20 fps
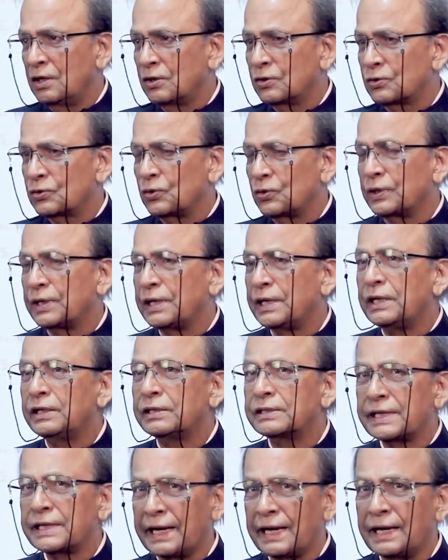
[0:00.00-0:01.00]
So he
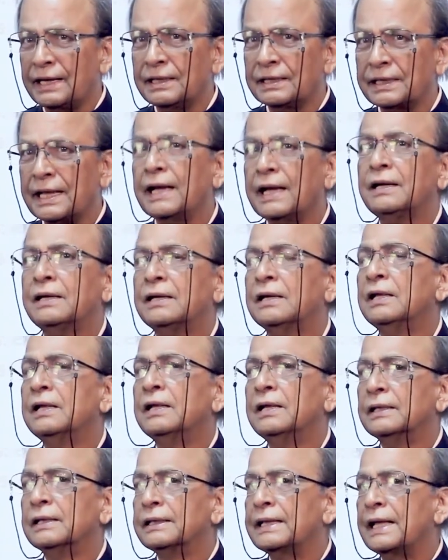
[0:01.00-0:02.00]
said that
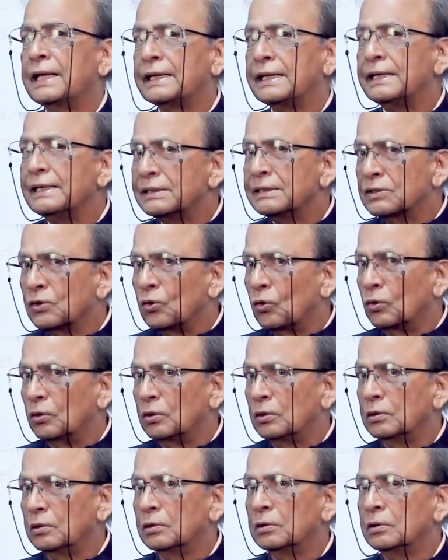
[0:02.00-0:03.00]
there is
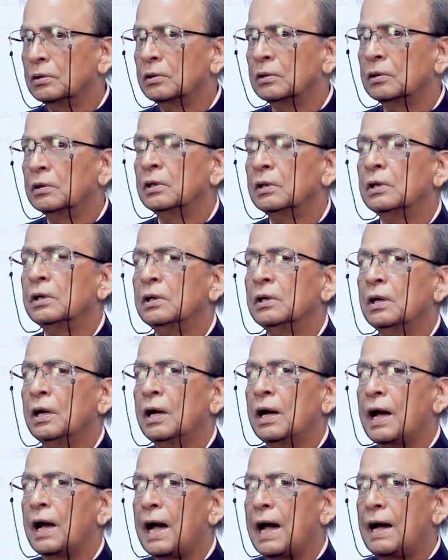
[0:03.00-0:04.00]
gold
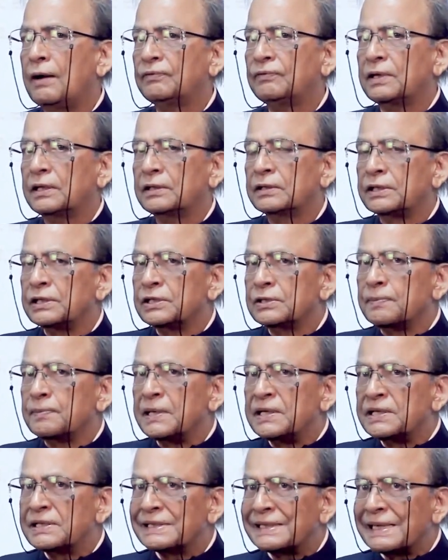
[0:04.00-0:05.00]
after this
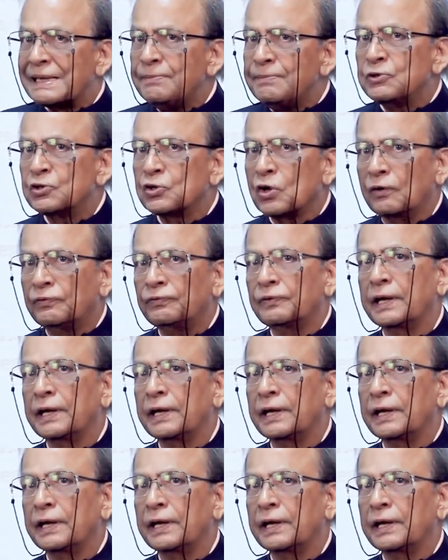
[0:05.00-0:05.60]
many seams of